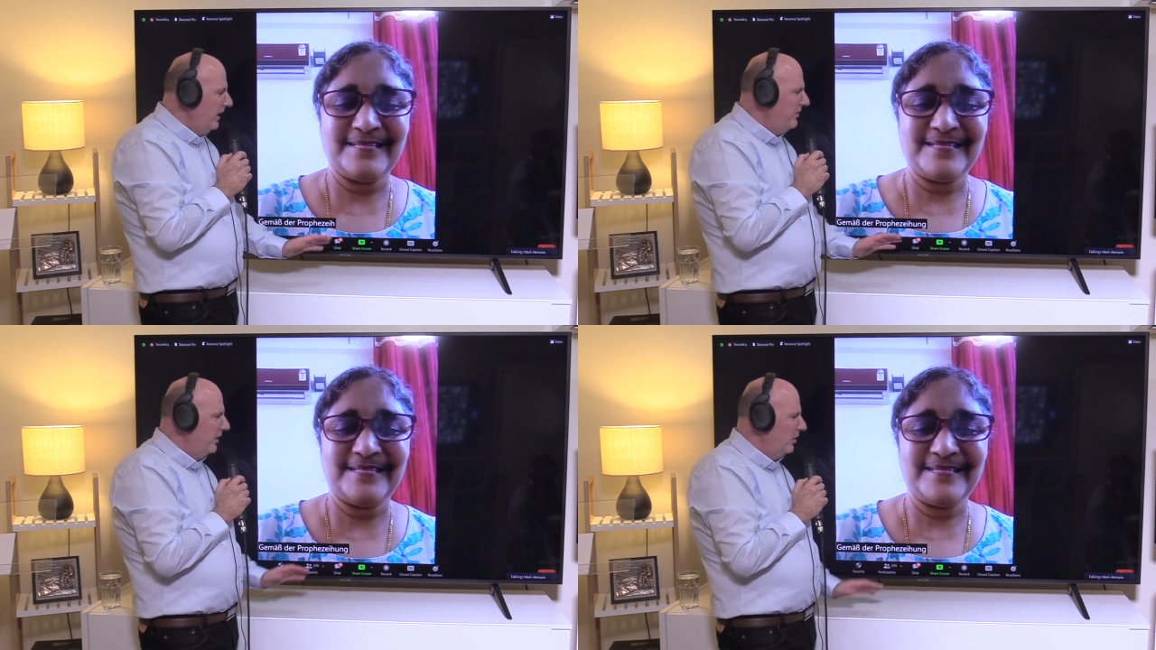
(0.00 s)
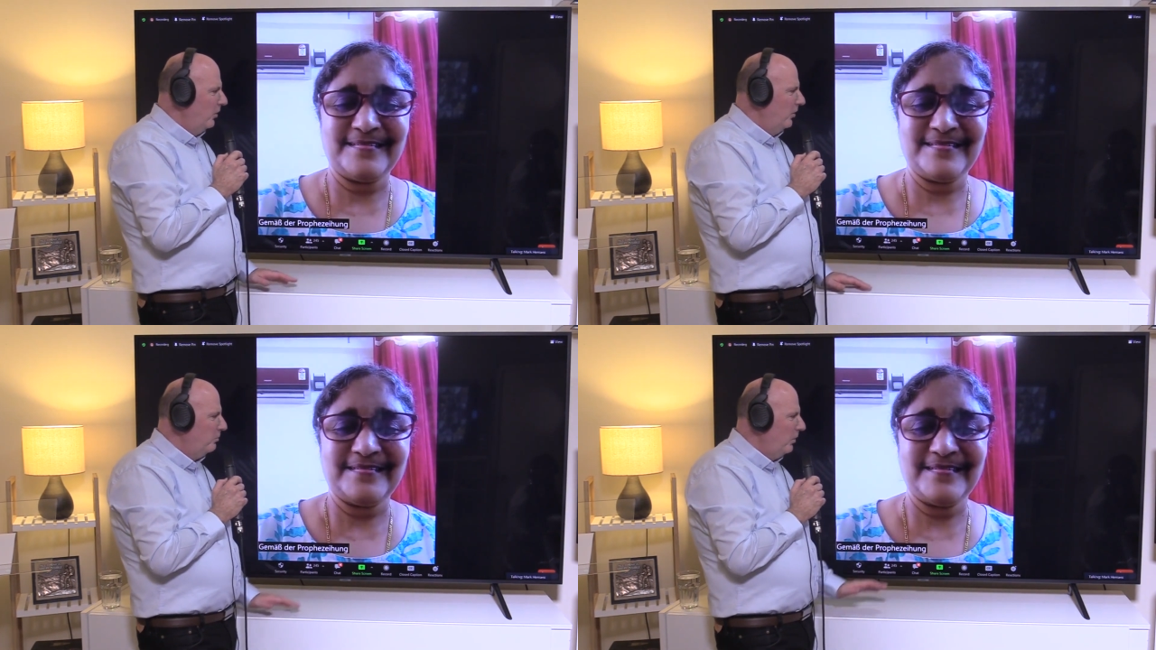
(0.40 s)
Speaker 1: in the
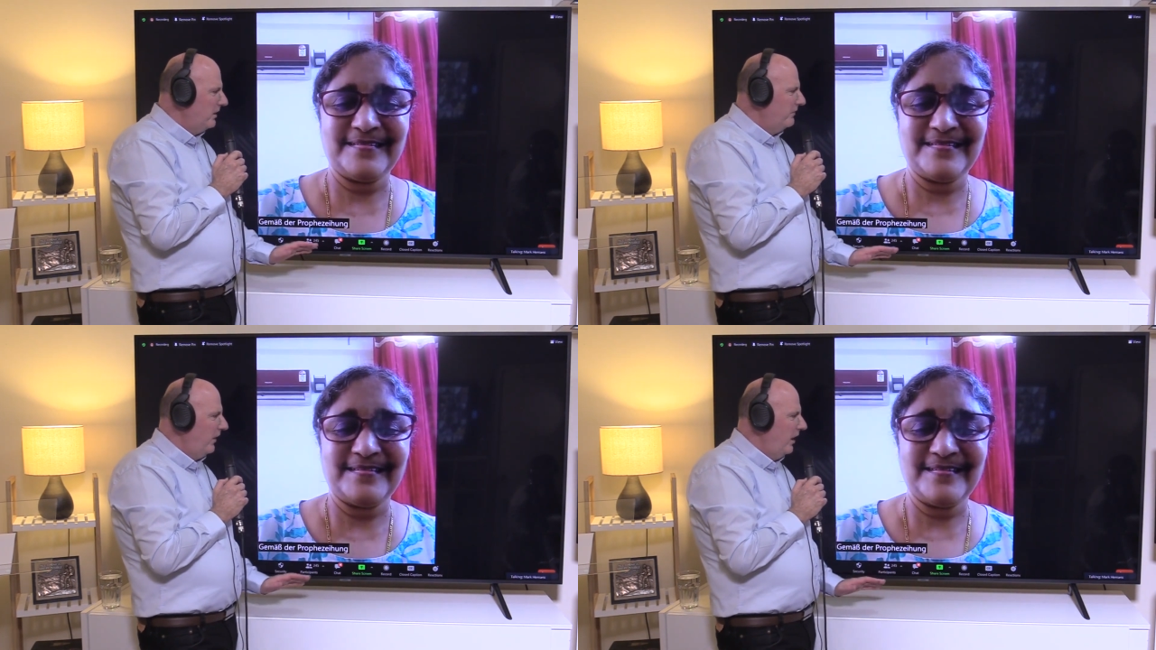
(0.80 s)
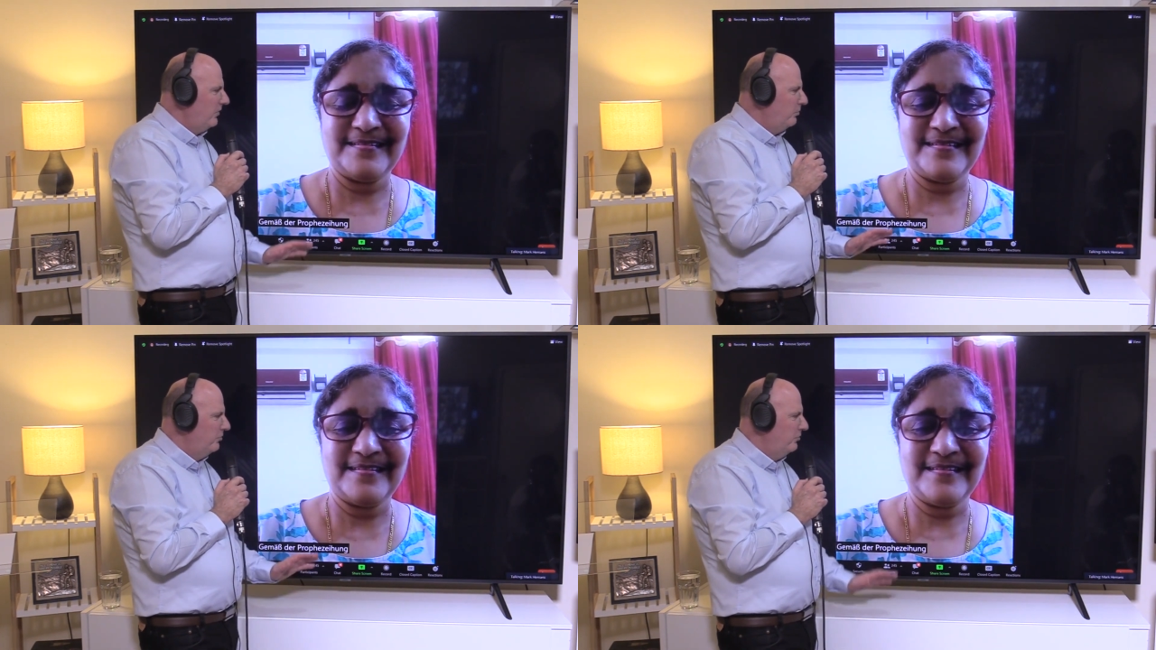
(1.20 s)
Lord, what
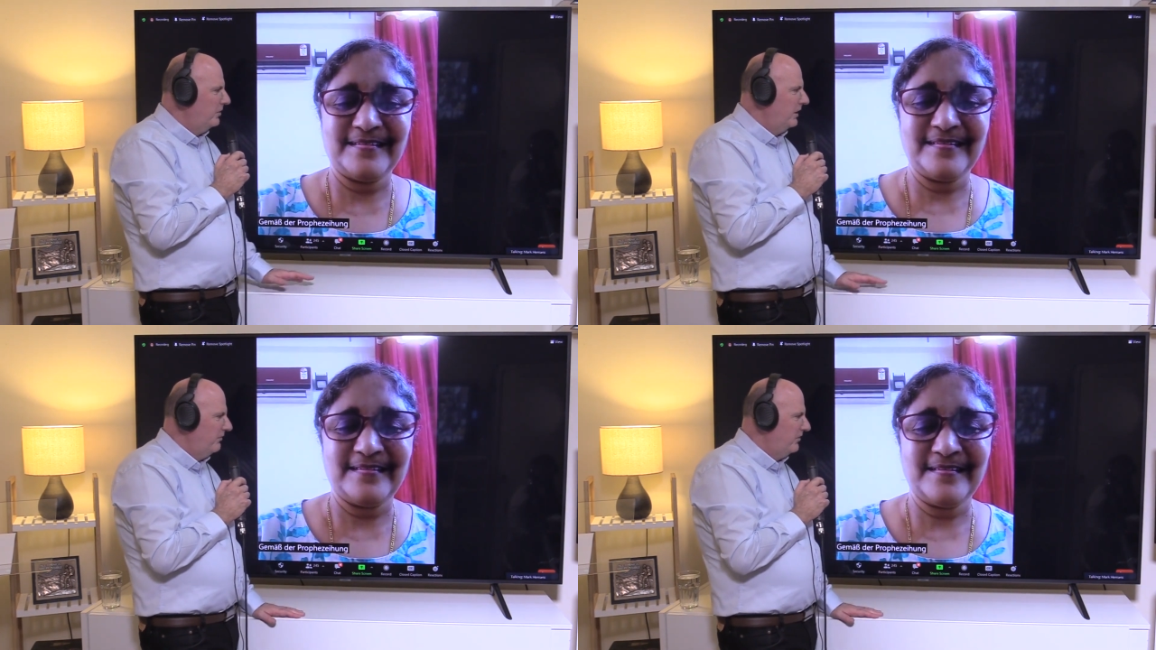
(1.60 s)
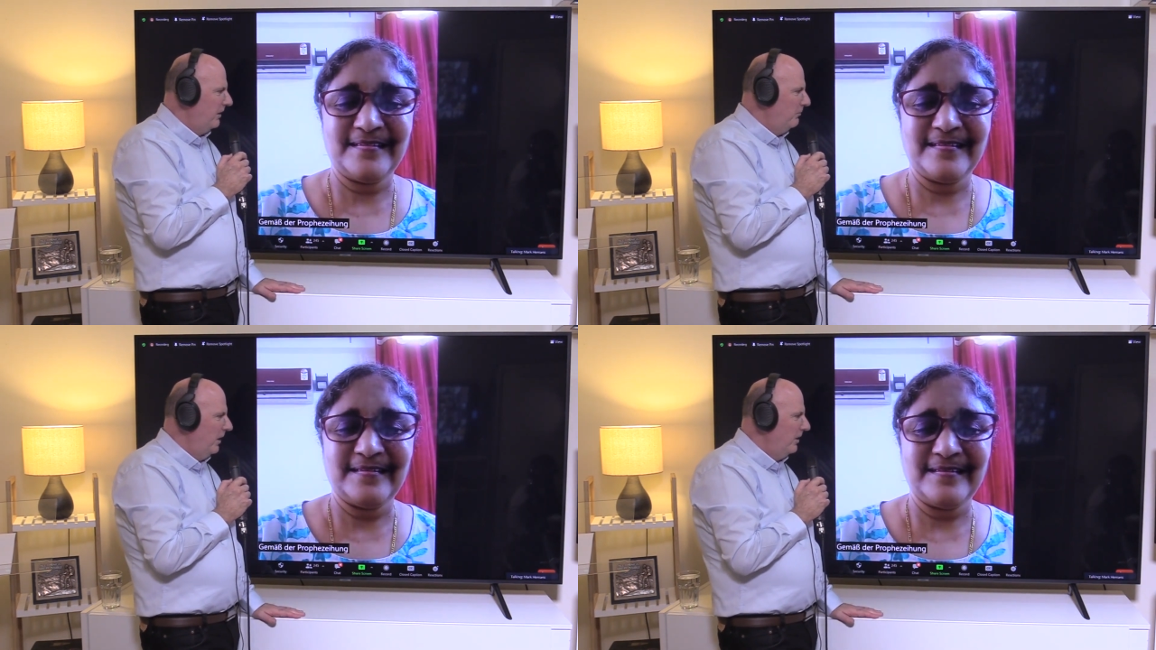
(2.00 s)
advice would you give
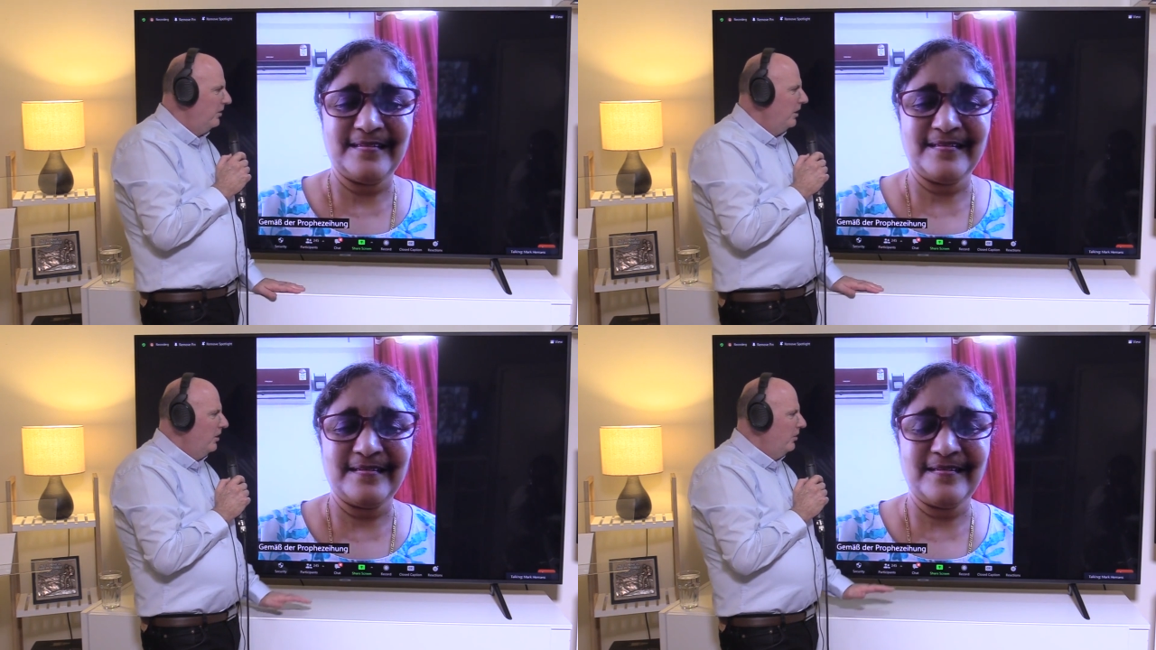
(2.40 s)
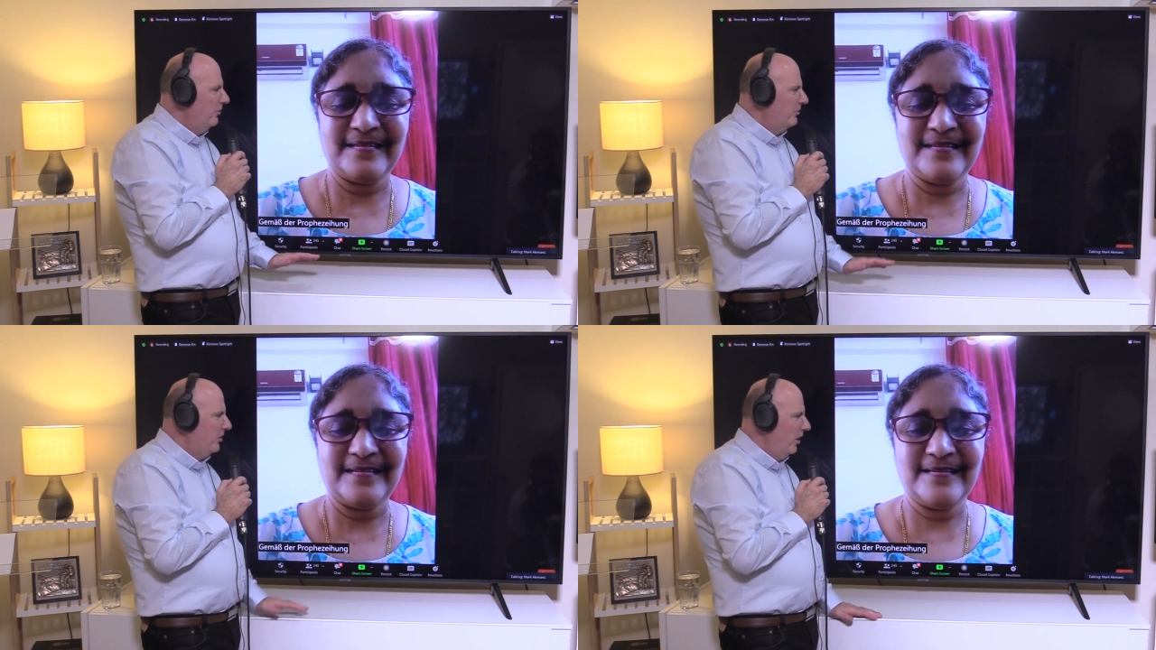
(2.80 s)
someone
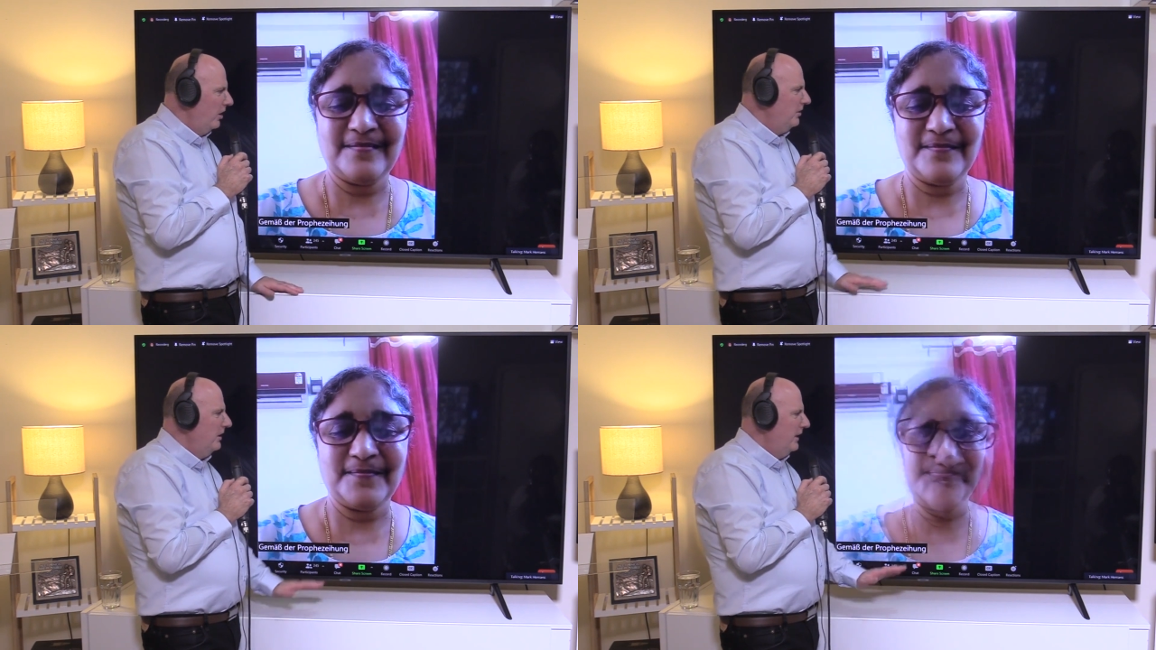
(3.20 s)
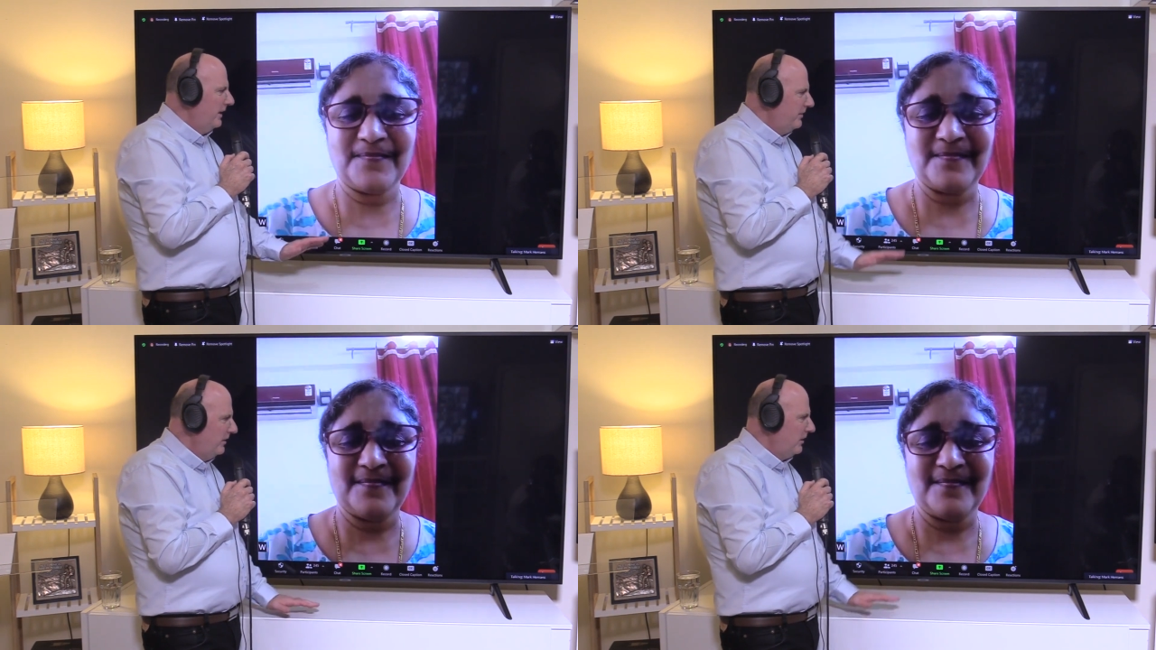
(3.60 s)
who's got
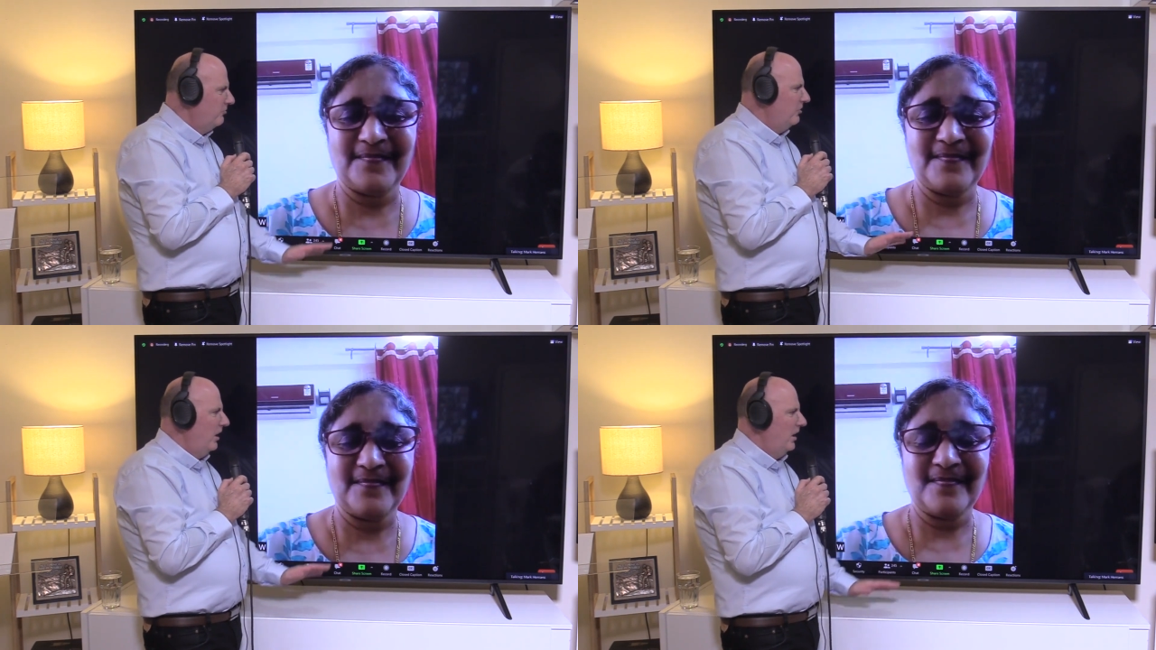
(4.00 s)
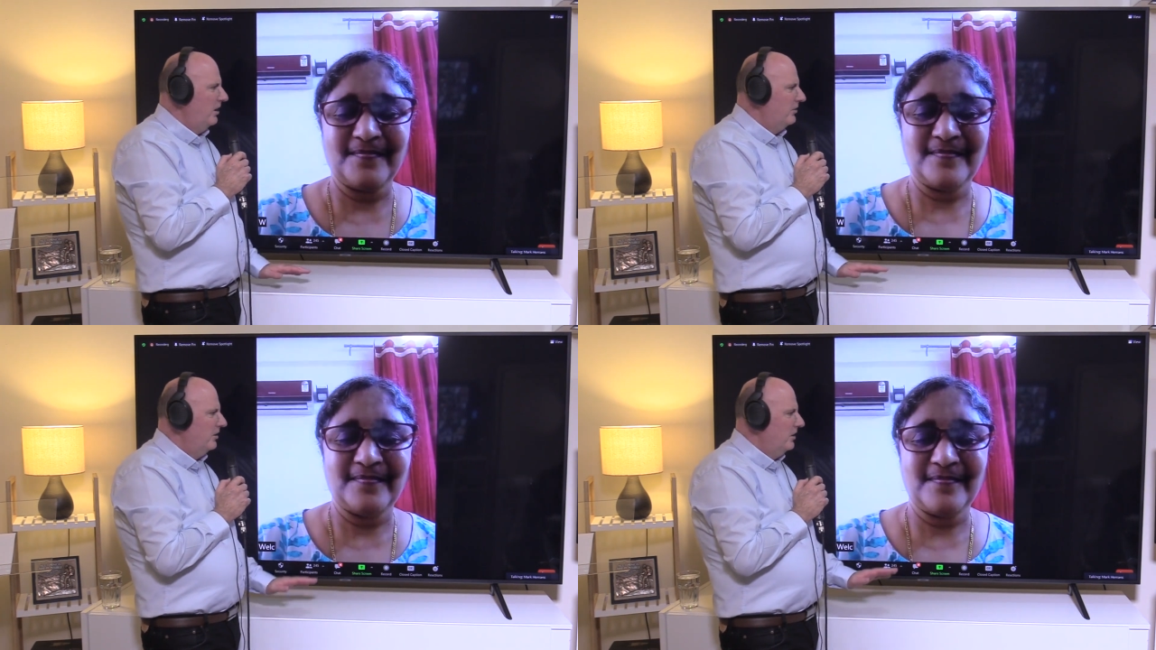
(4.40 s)
a sick
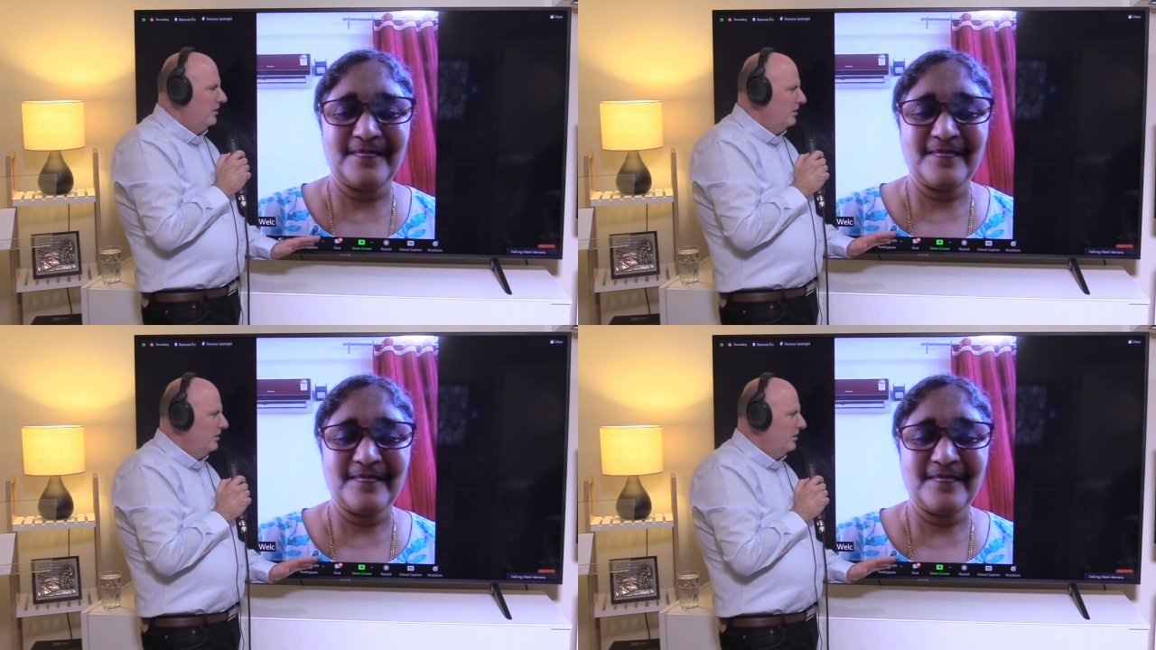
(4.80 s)
child,